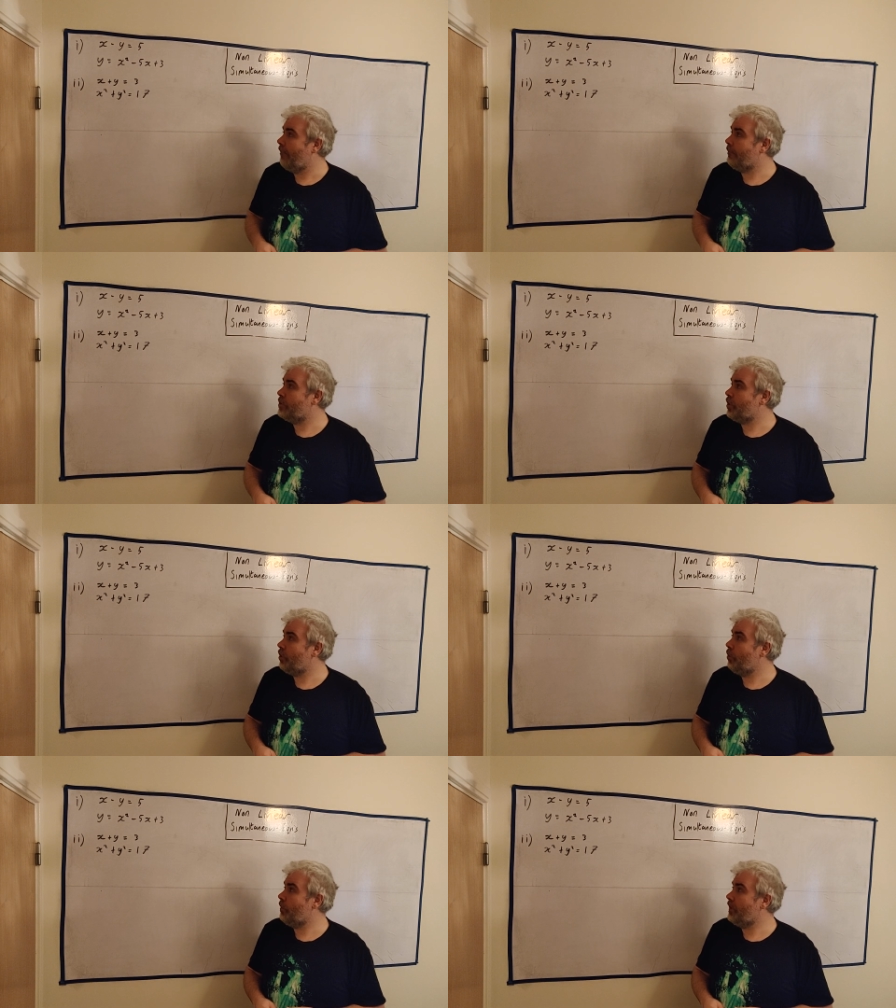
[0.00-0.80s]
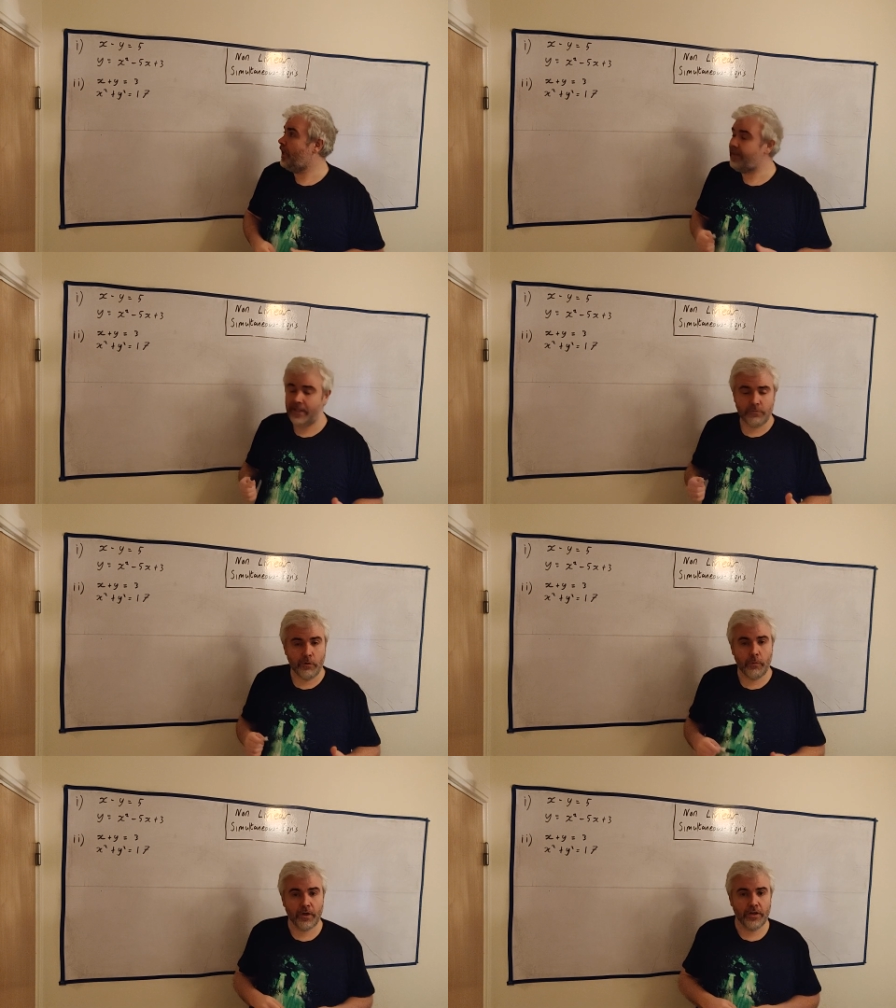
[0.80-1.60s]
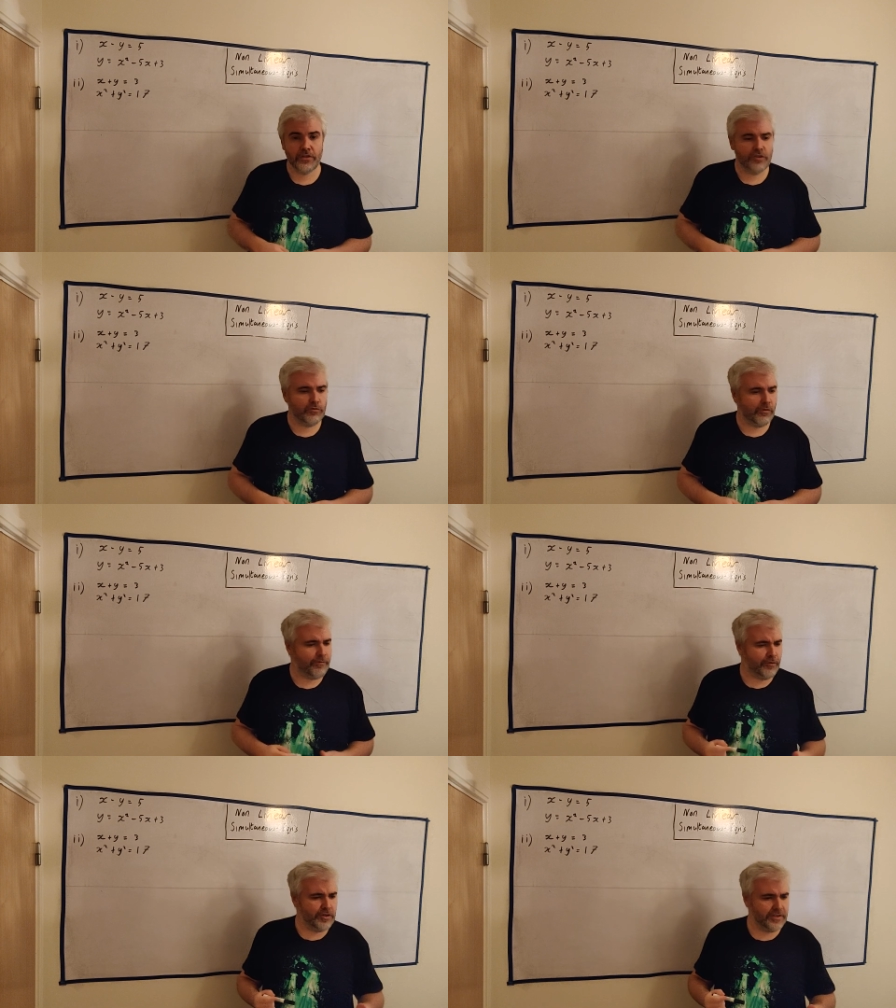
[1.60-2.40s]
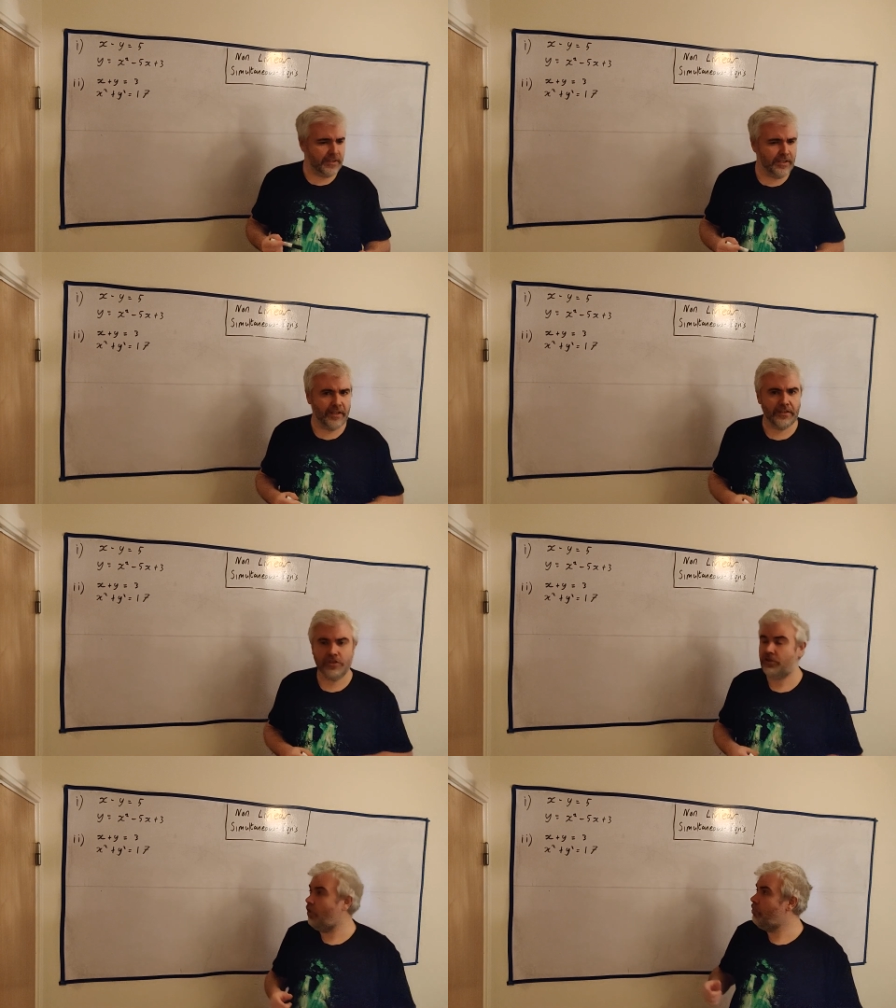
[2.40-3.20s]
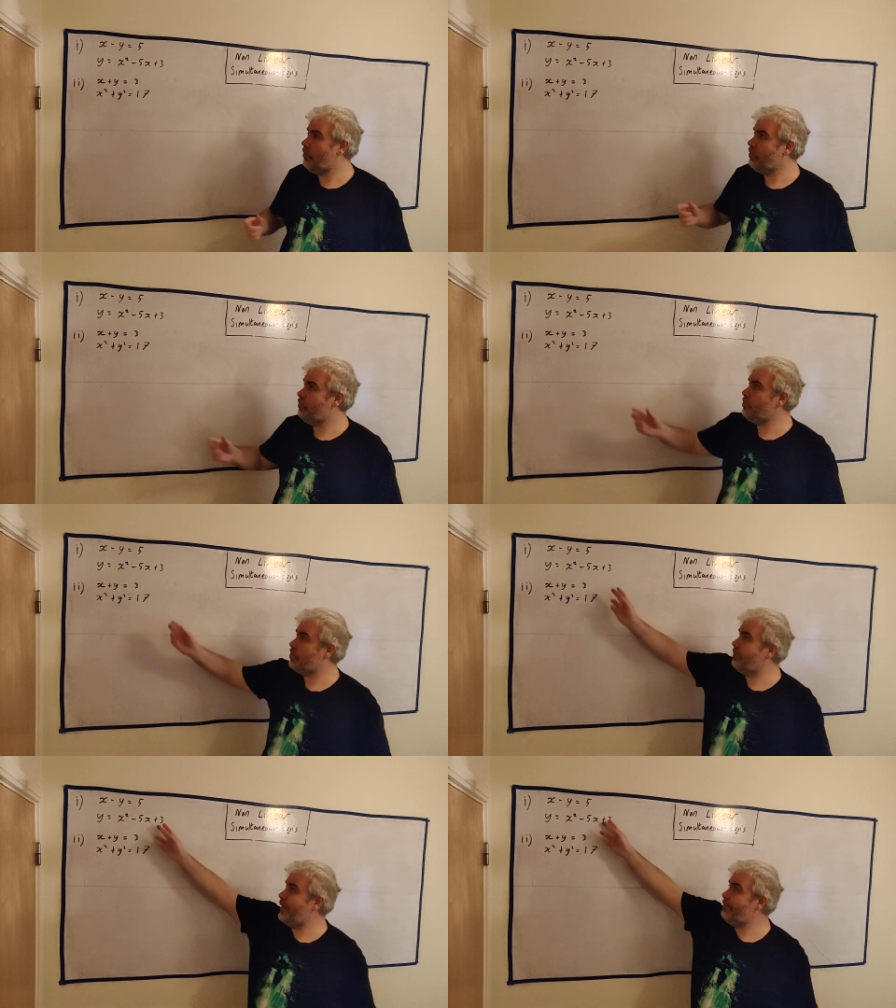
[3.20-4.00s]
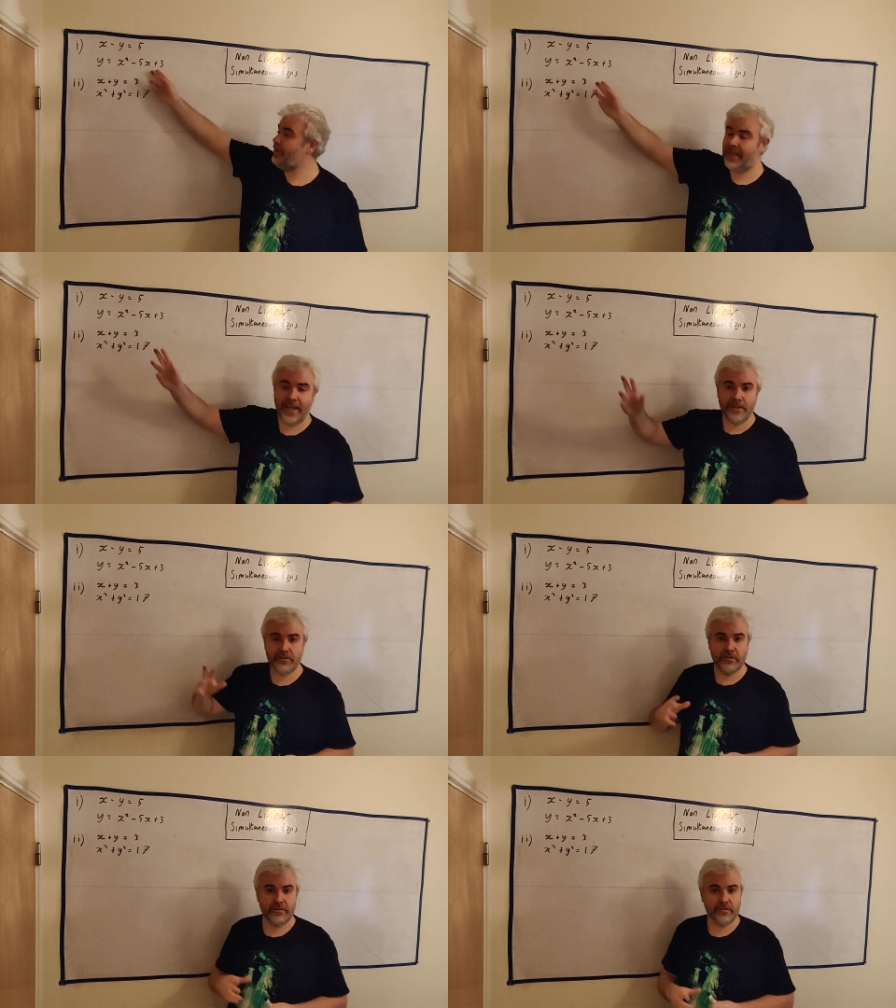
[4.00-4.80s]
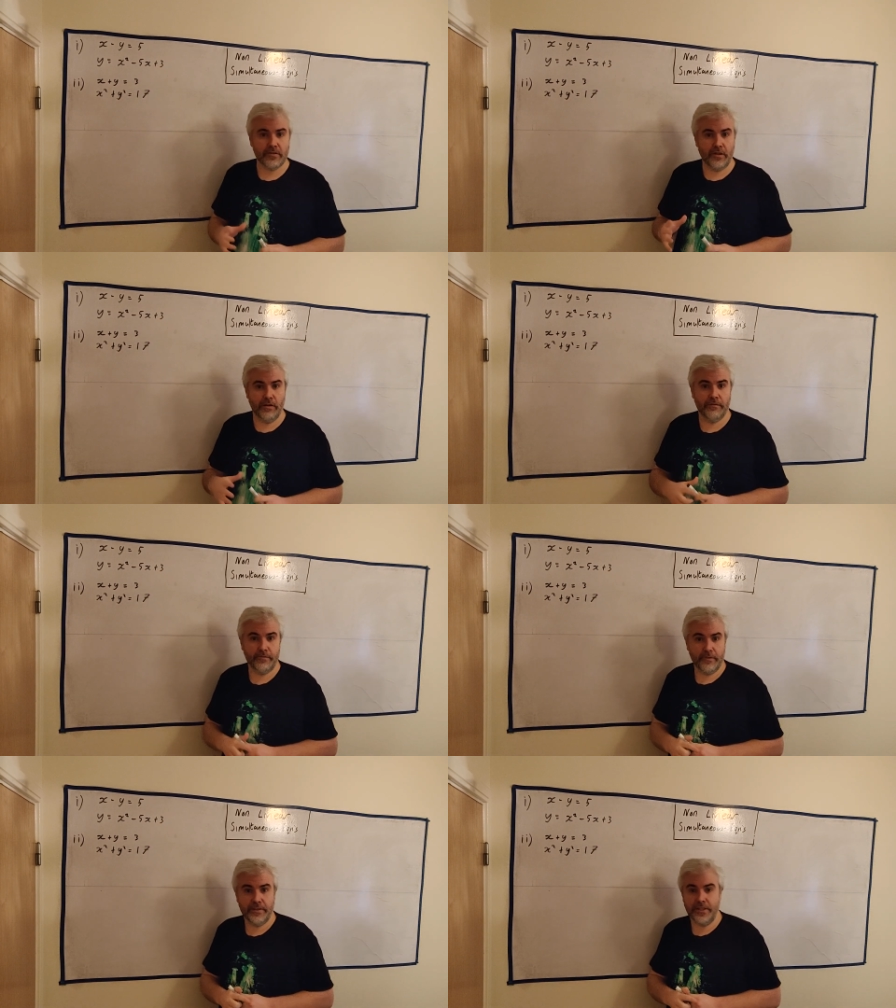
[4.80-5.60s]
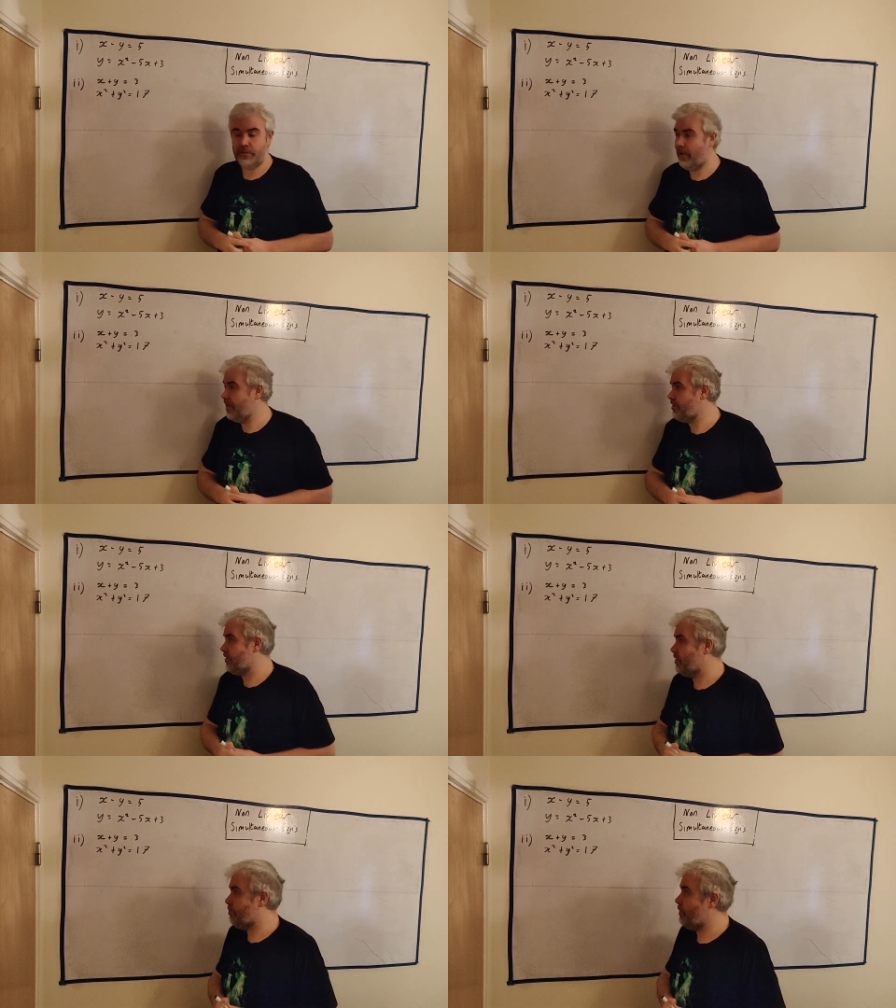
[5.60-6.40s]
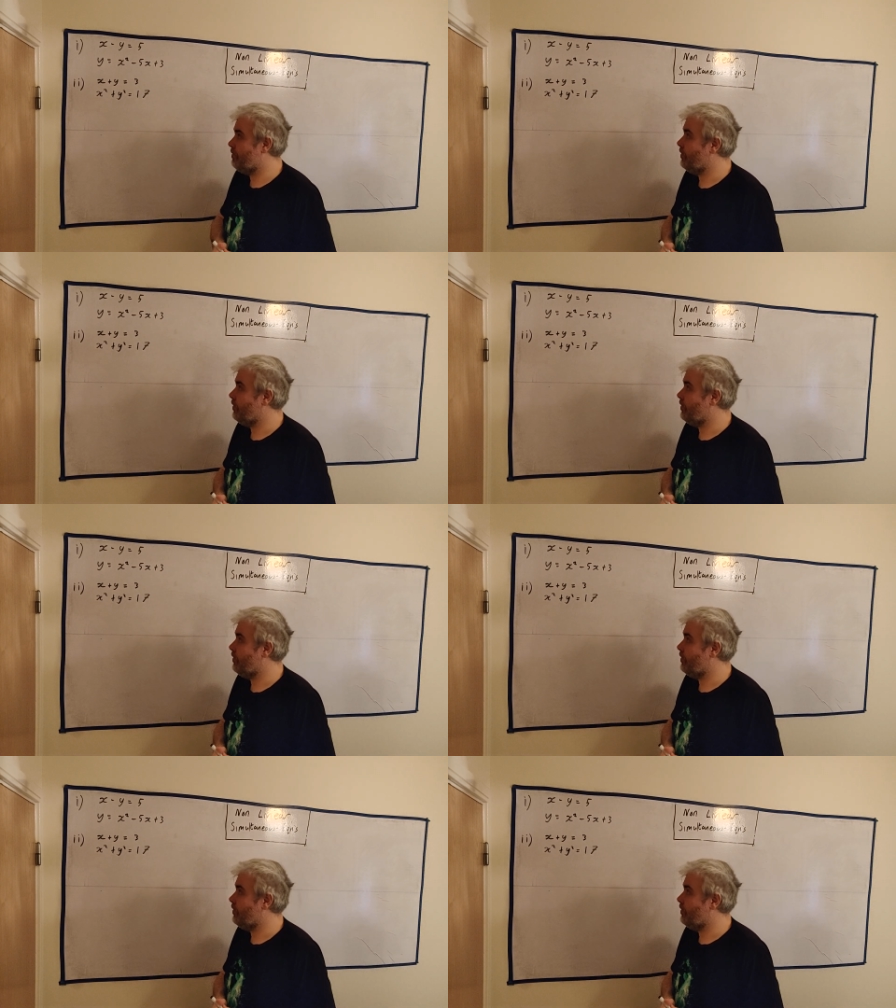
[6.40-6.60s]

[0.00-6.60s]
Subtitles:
So that's what we're going to do. First, I'd like to show you some implications of these questions.